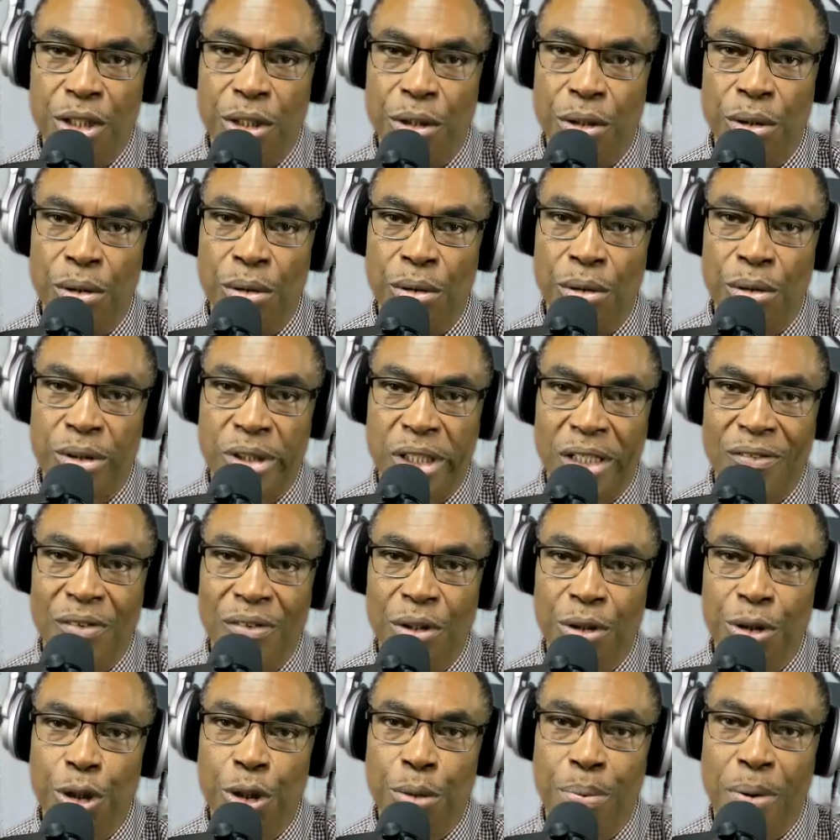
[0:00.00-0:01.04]
to
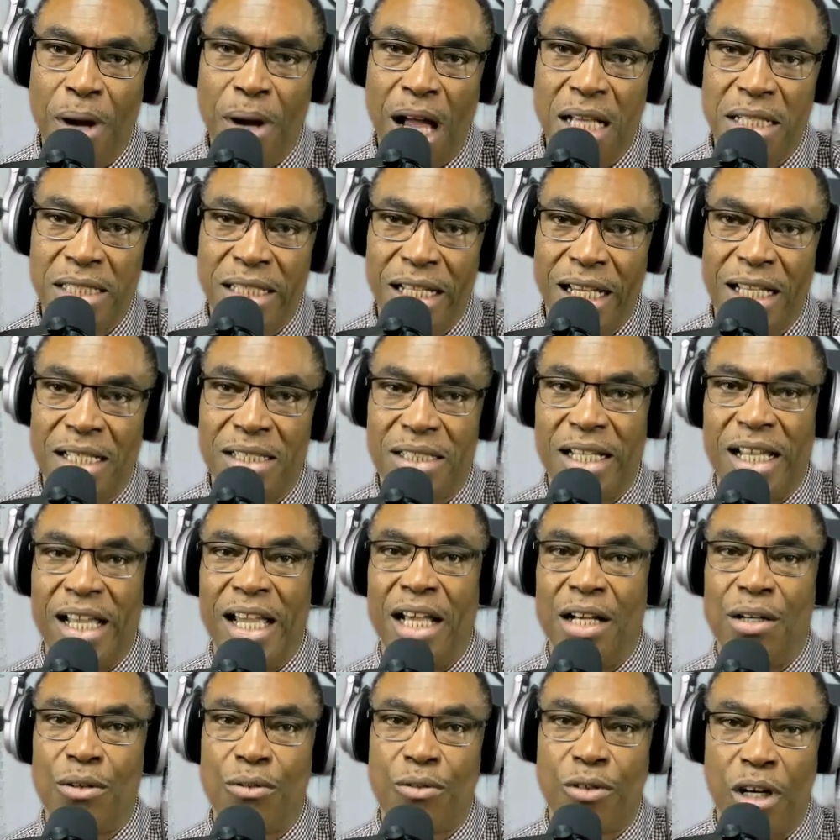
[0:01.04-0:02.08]
civil due process
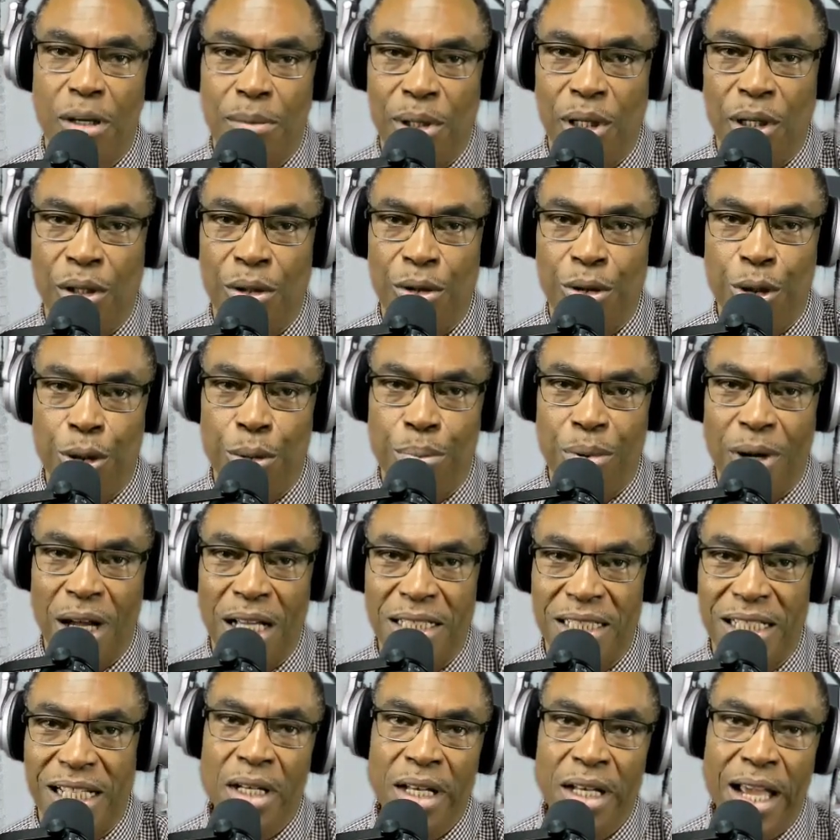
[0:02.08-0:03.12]
and criminal due
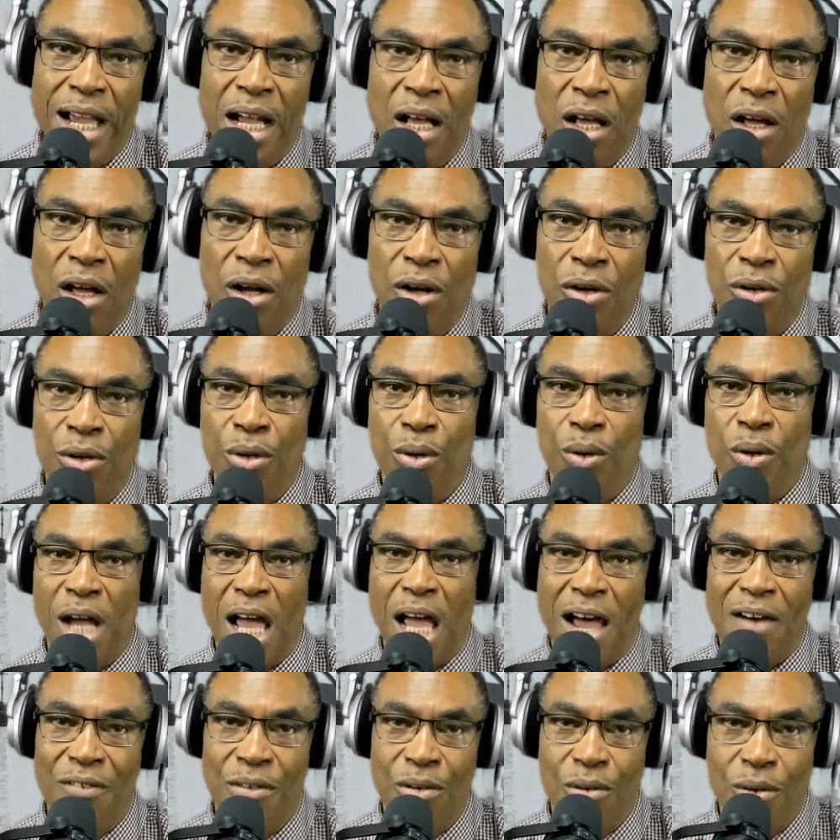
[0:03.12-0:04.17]
process. Now, you
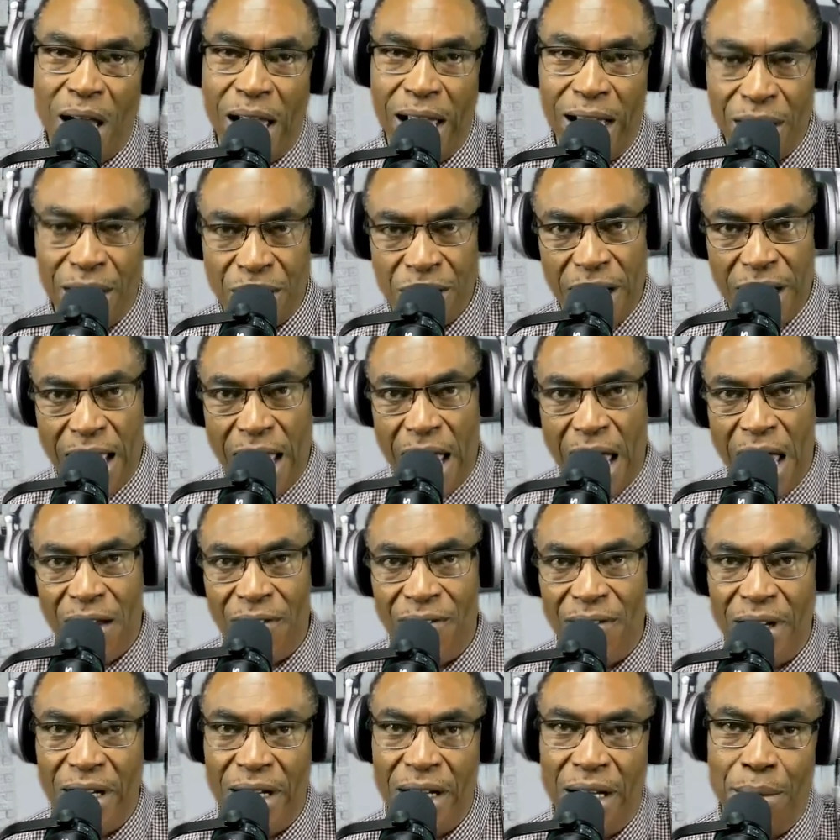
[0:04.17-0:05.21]
have a right to
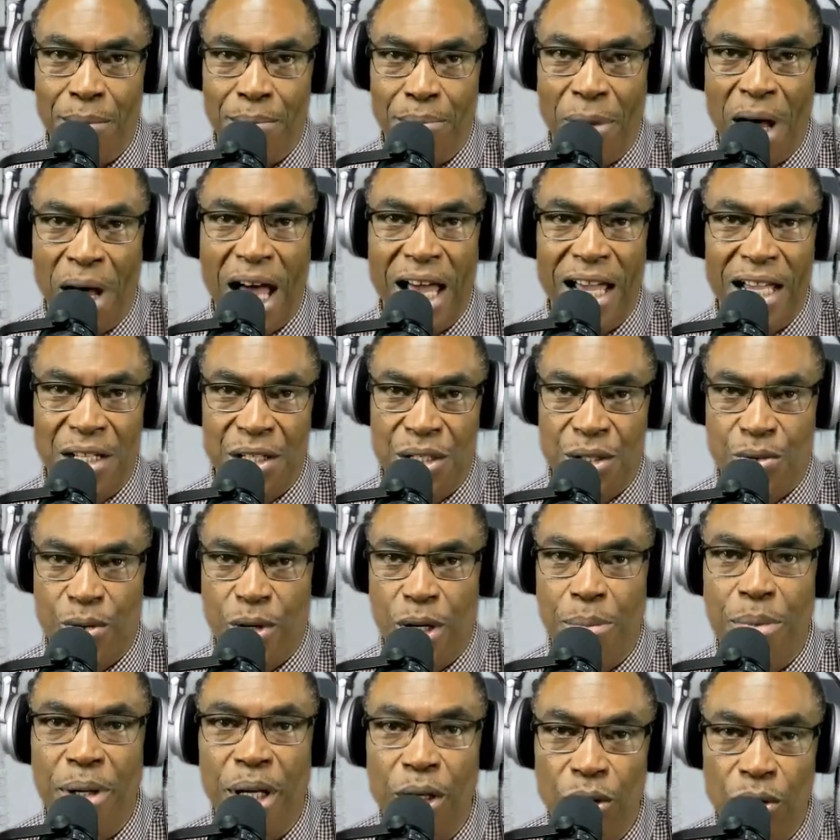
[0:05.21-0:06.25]
have an unbiased
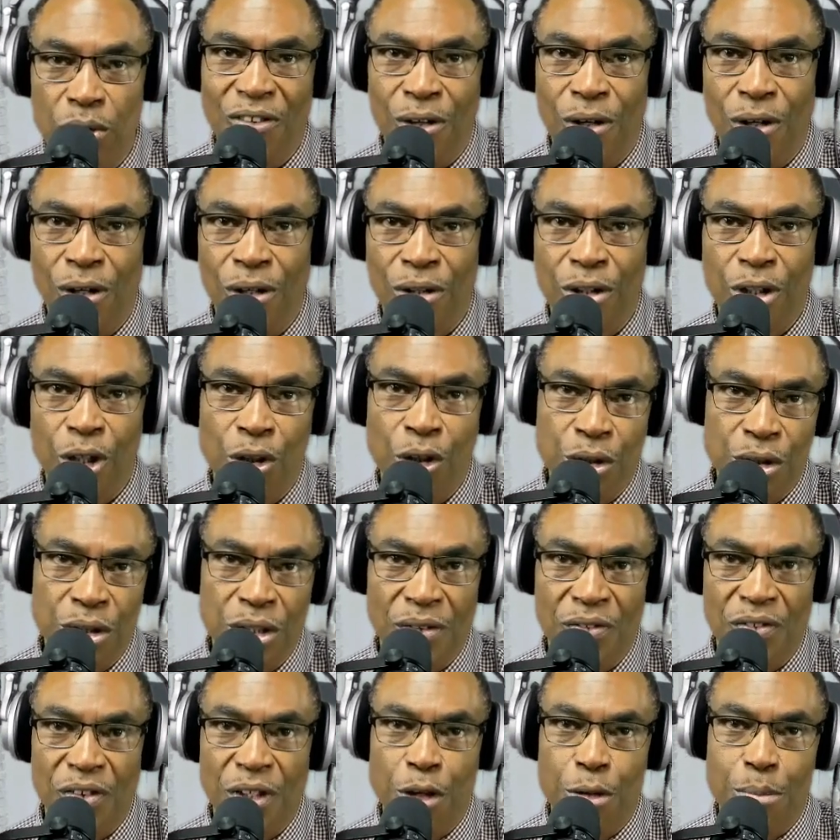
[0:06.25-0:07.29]
tribune. For those
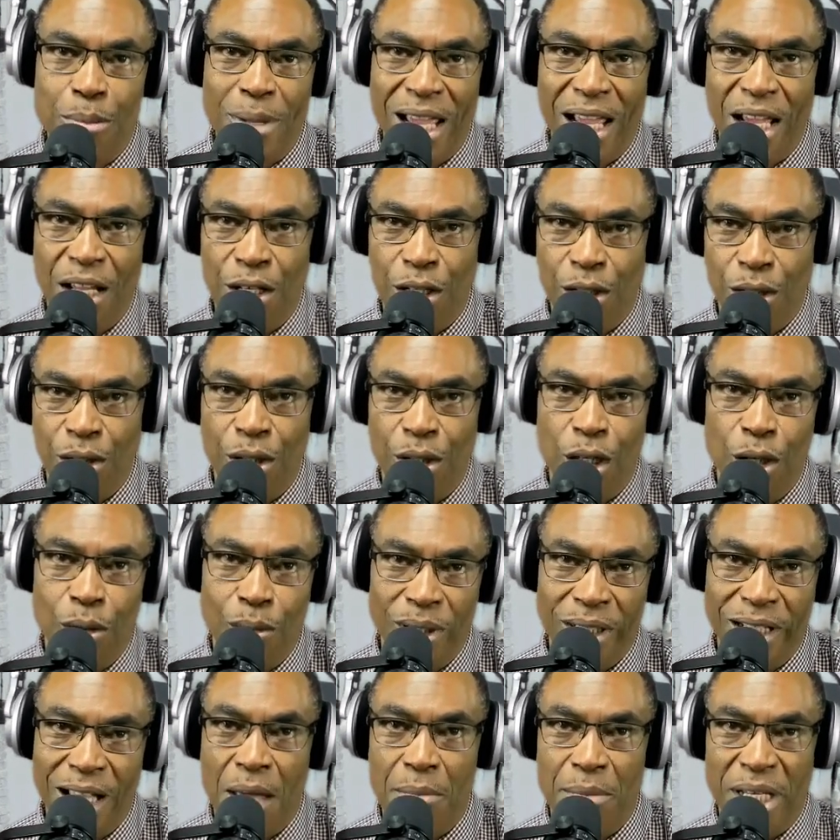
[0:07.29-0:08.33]
of you, man, know
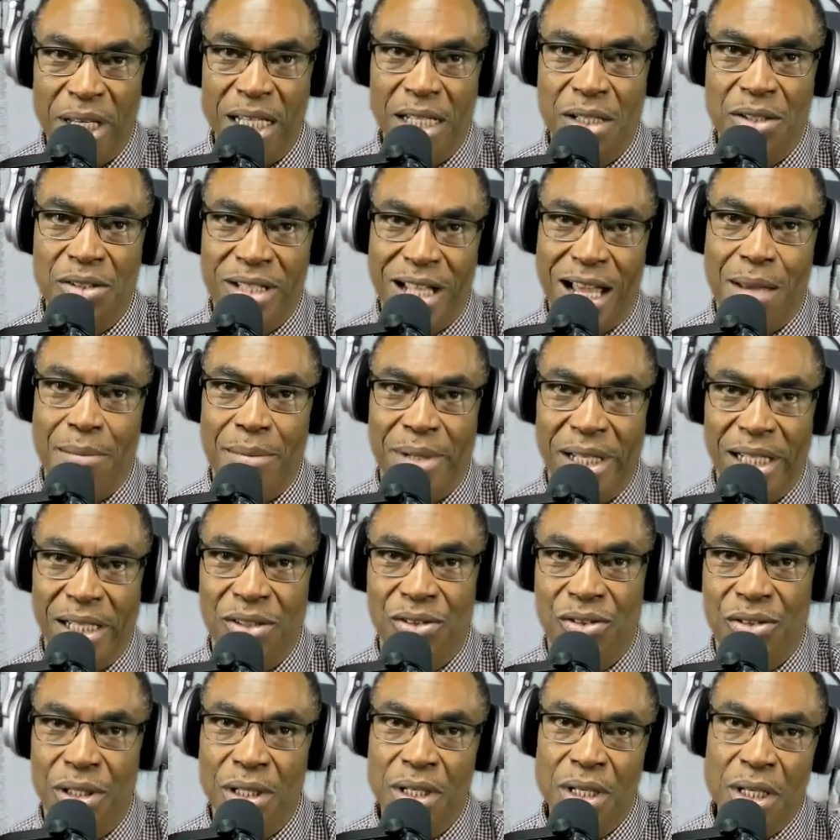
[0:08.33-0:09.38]
what that means. That
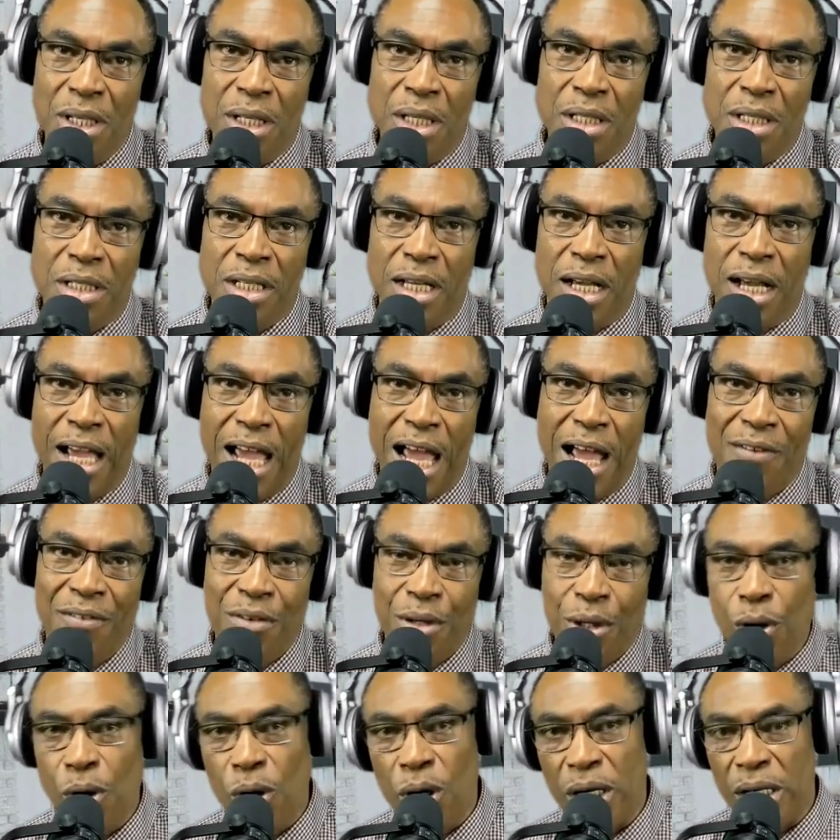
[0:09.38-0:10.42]
means to have a
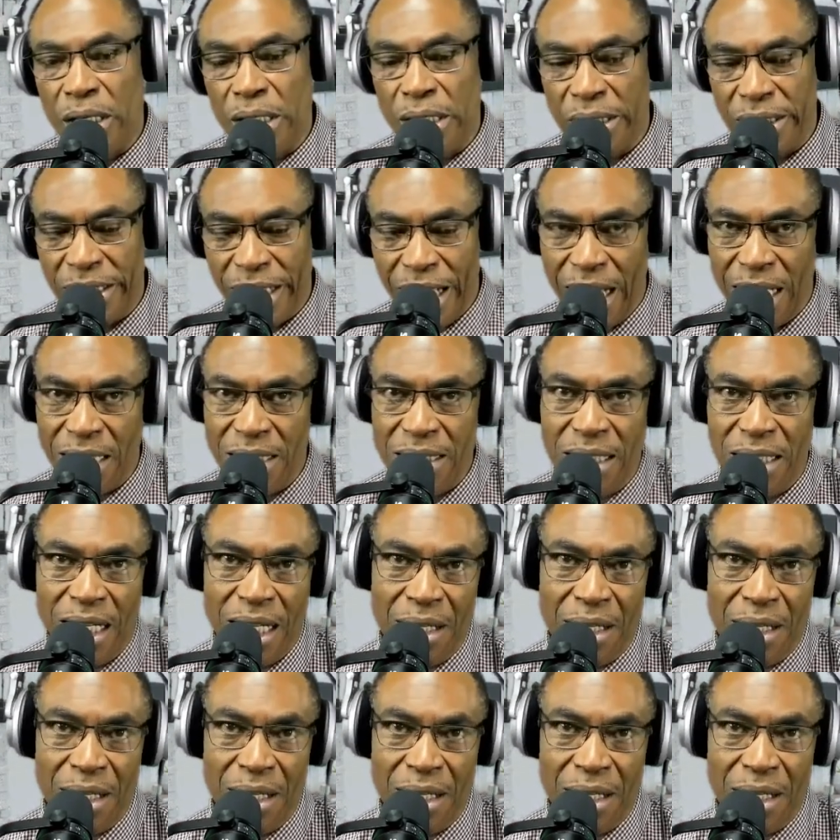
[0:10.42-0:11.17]
court that's